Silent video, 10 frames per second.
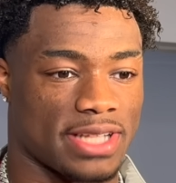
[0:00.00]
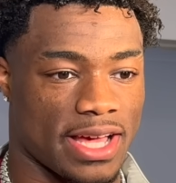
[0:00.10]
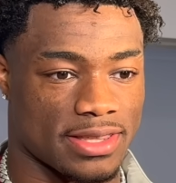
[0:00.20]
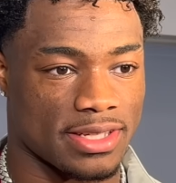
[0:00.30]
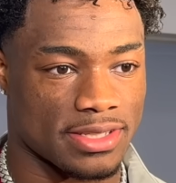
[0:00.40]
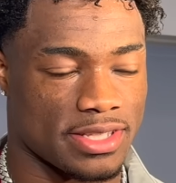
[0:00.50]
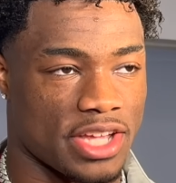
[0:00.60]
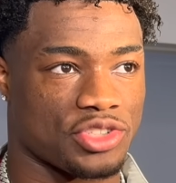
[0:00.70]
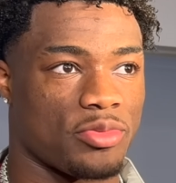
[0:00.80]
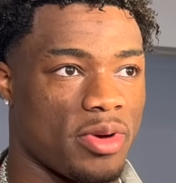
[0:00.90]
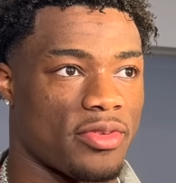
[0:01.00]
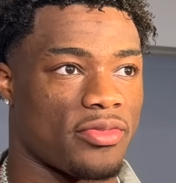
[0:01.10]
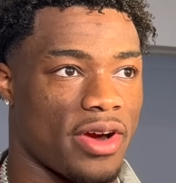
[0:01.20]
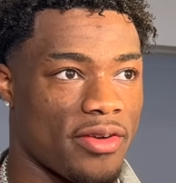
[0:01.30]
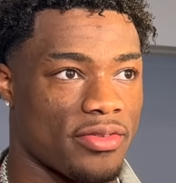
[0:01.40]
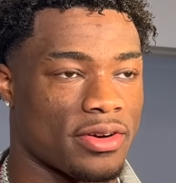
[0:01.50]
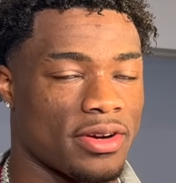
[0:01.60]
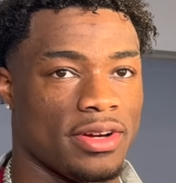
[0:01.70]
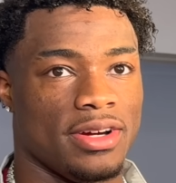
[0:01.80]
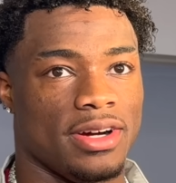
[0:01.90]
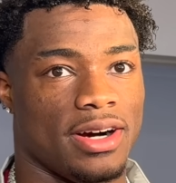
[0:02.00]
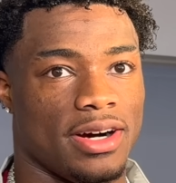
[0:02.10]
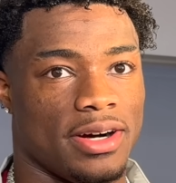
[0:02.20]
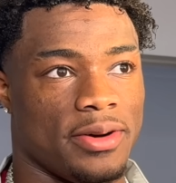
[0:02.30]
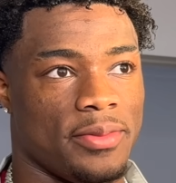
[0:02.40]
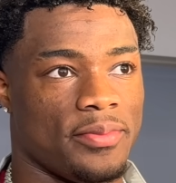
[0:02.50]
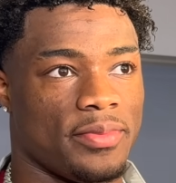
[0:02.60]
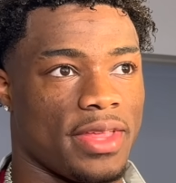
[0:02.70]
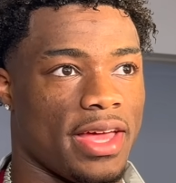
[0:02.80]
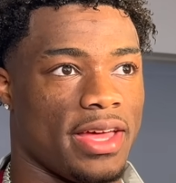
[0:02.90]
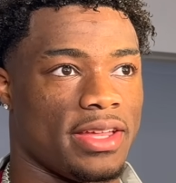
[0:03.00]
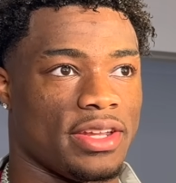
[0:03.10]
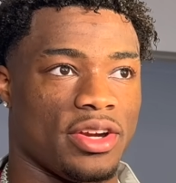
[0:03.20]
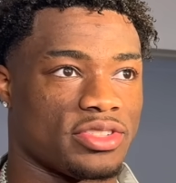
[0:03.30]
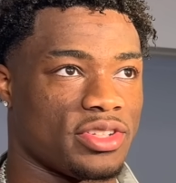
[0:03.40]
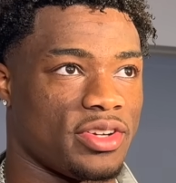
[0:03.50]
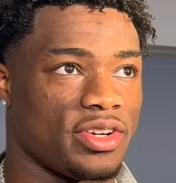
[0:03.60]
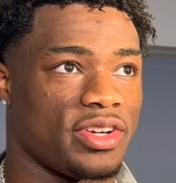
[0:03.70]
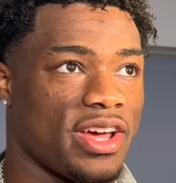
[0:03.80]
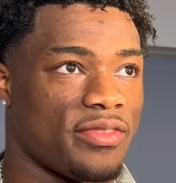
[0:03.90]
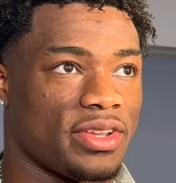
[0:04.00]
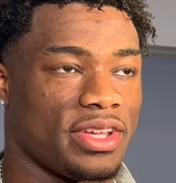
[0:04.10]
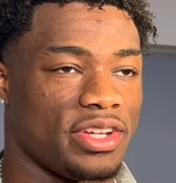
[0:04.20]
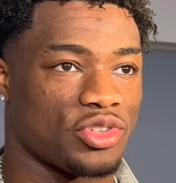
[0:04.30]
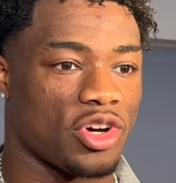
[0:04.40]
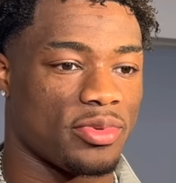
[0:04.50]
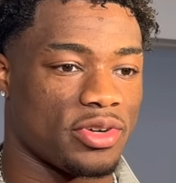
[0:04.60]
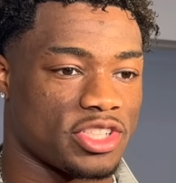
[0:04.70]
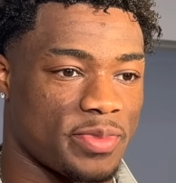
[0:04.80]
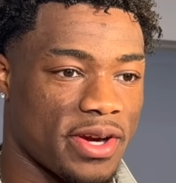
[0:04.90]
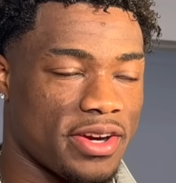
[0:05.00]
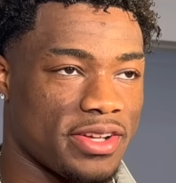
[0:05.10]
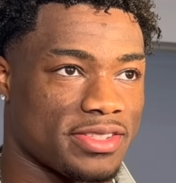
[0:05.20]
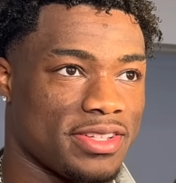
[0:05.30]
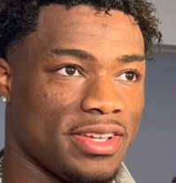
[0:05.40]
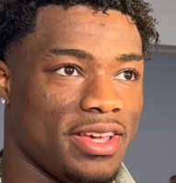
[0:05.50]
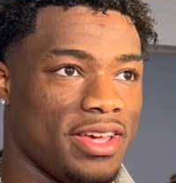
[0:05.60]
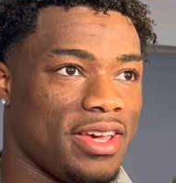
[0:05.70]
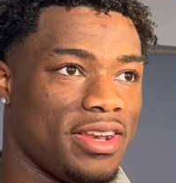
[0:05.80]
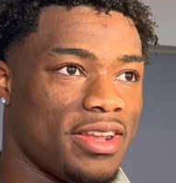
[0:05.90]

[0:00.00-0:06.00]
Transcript: like this that you remember forever. And, you know, it was definitely an enjoyable experience. And